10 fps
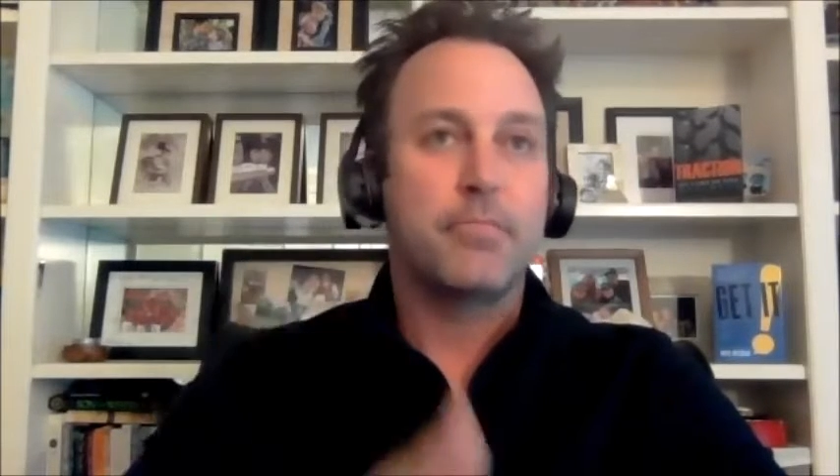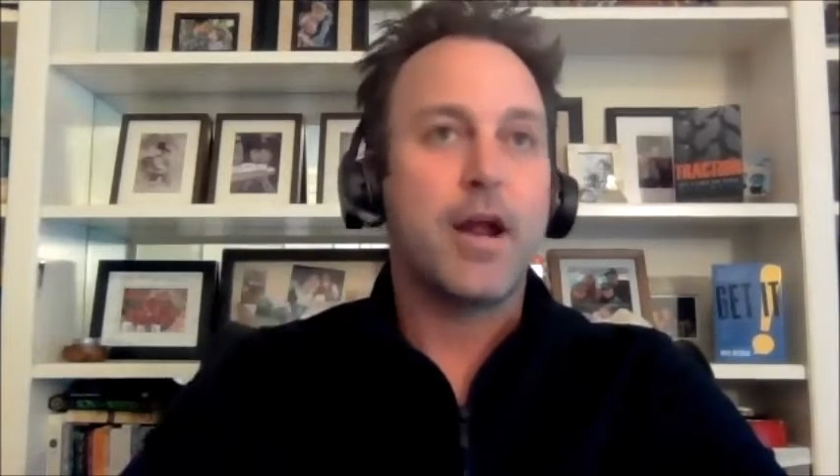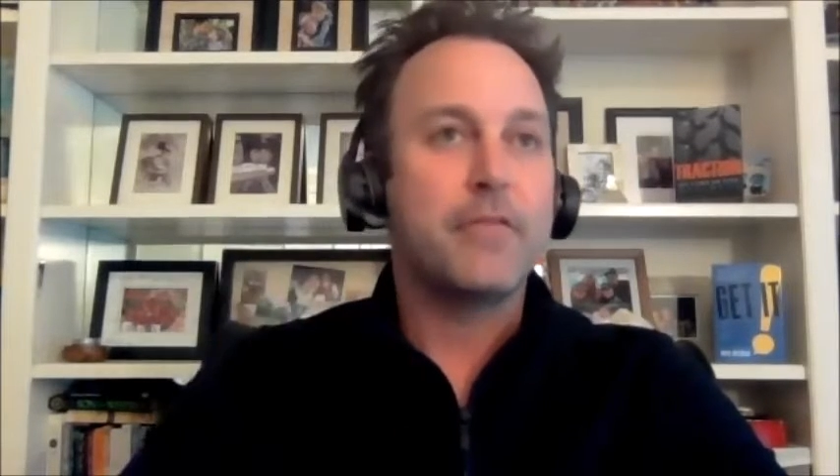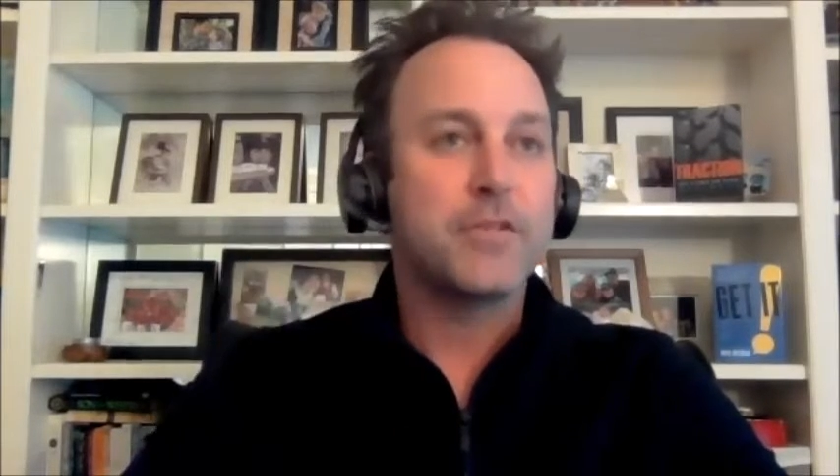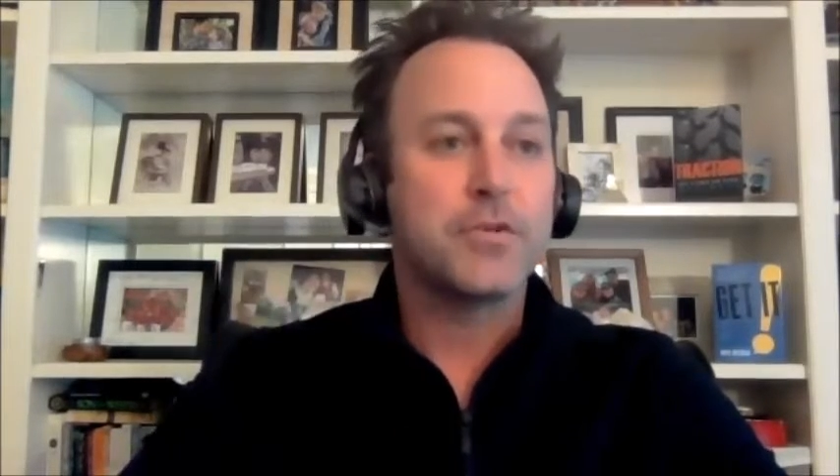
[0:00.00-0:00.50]

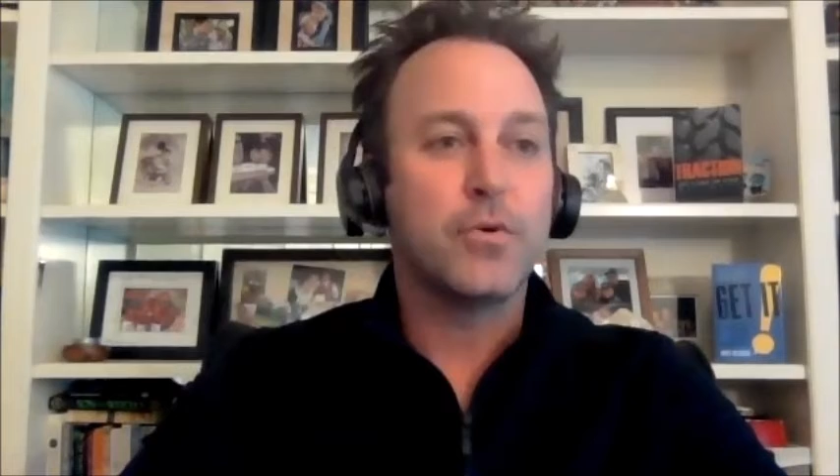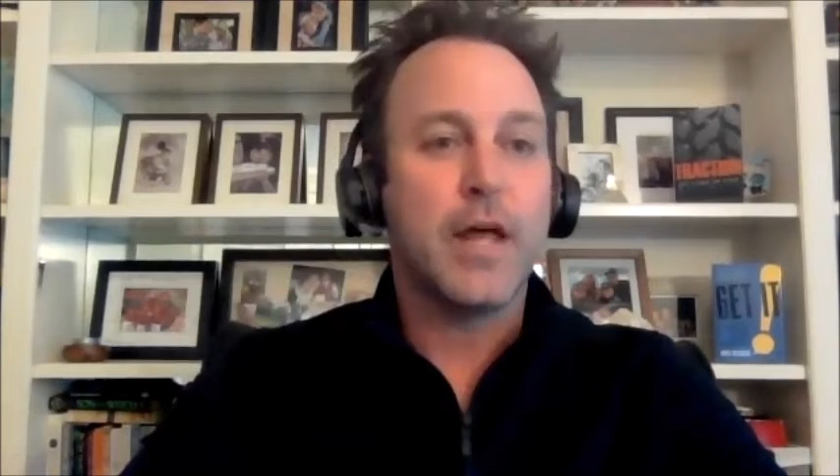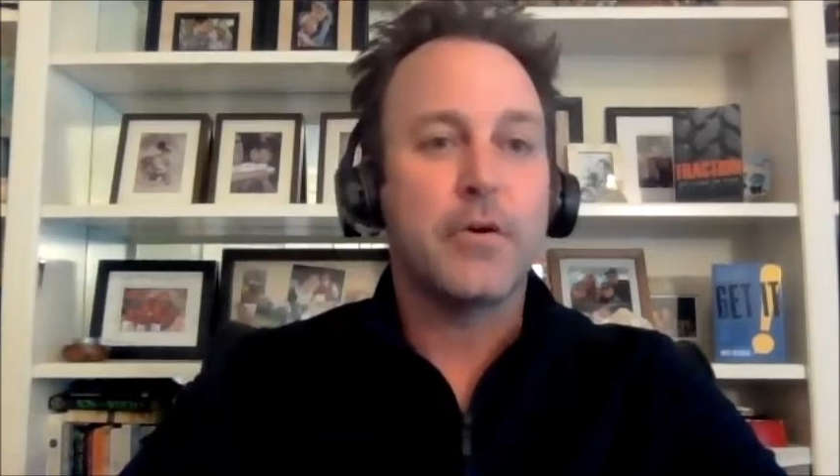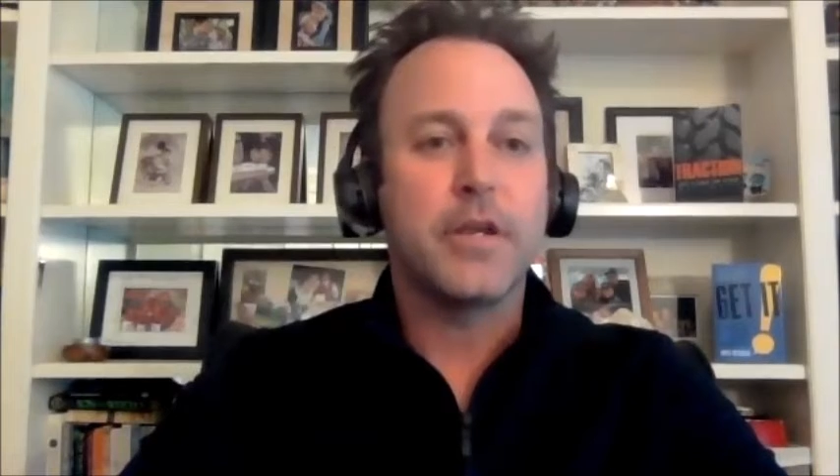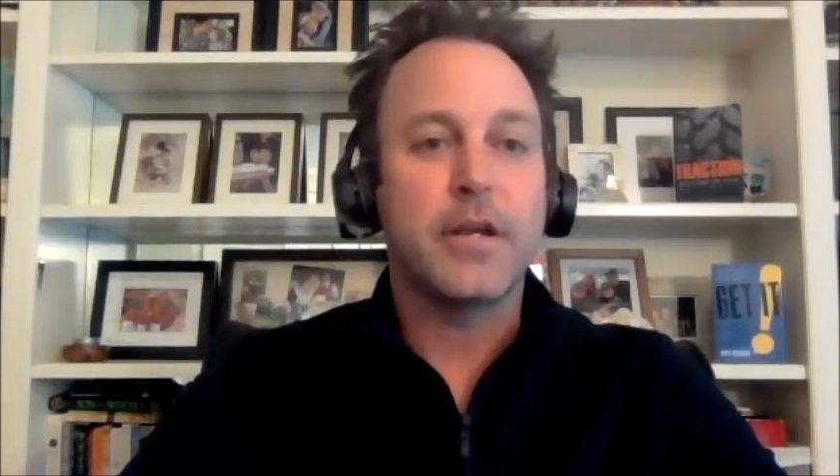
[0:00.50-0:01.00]
private school
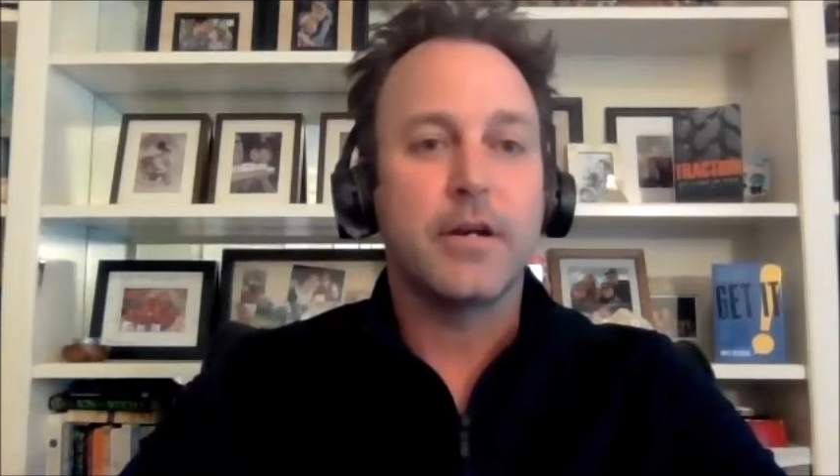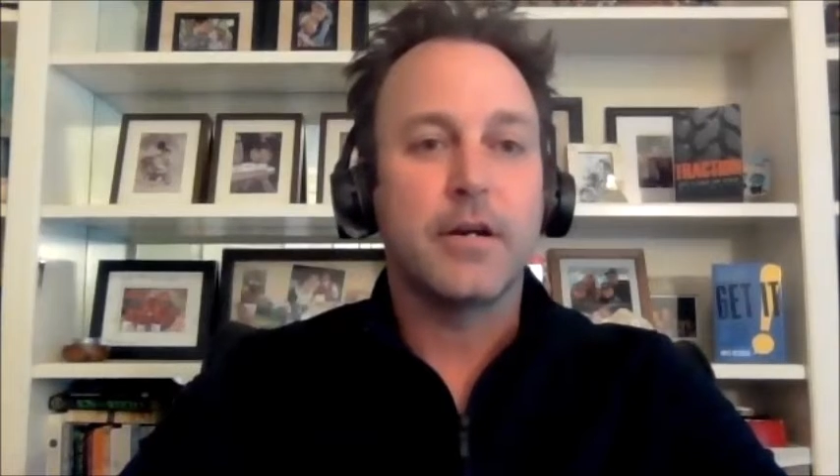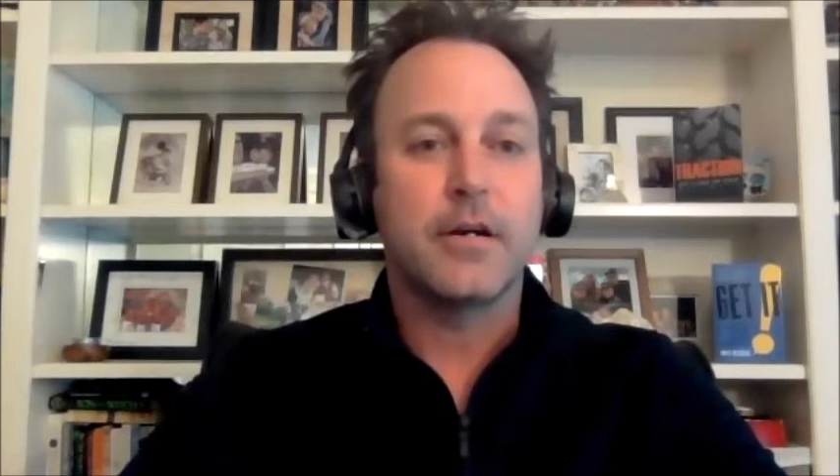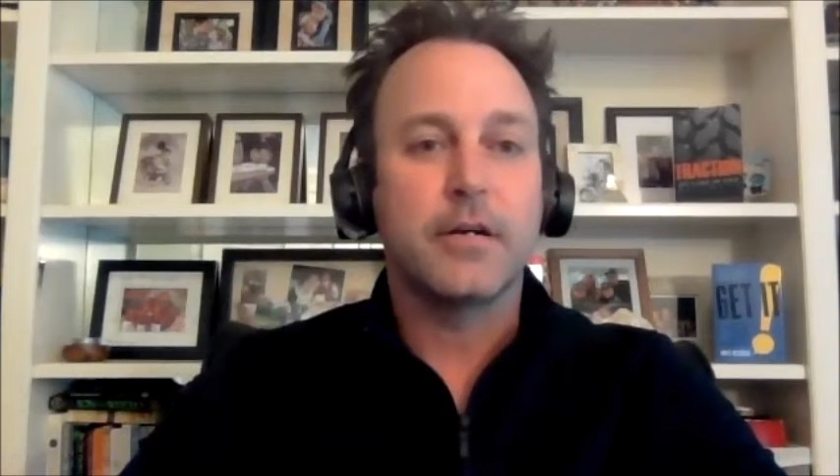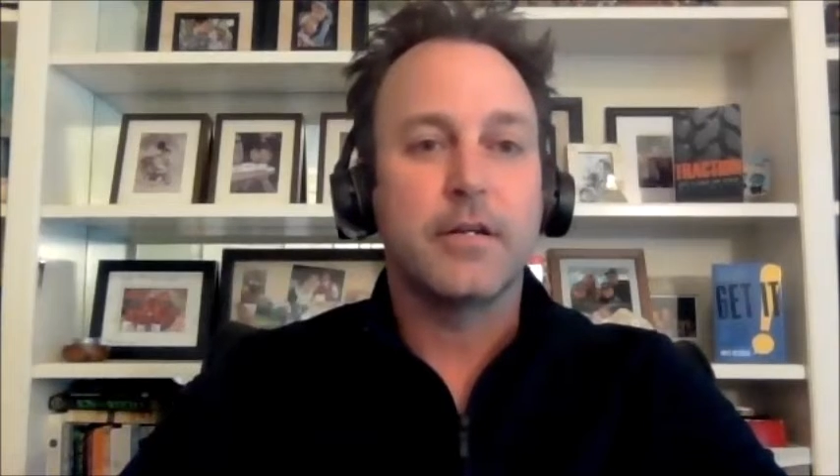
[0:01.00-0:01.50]
out
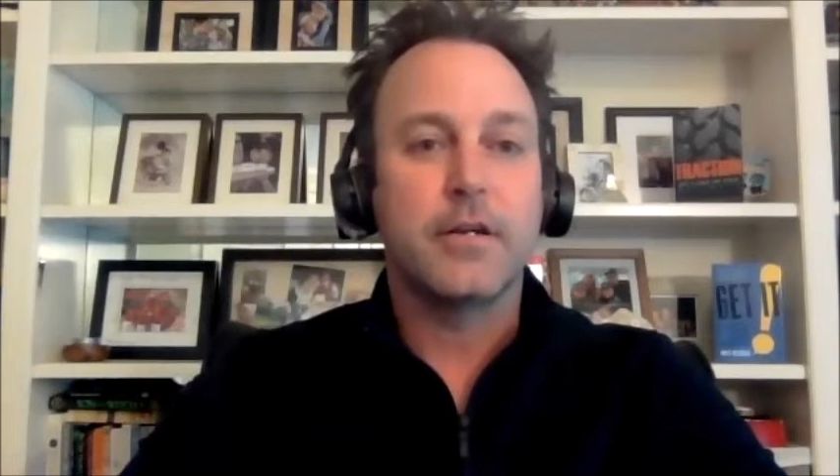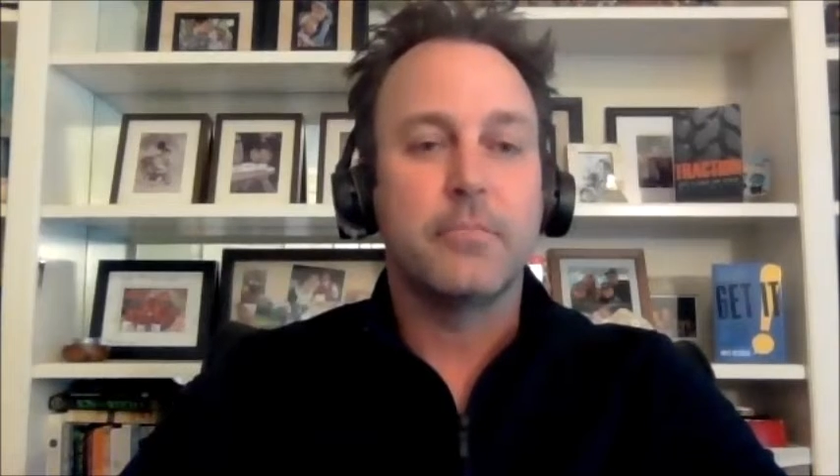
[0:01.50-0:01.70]
here.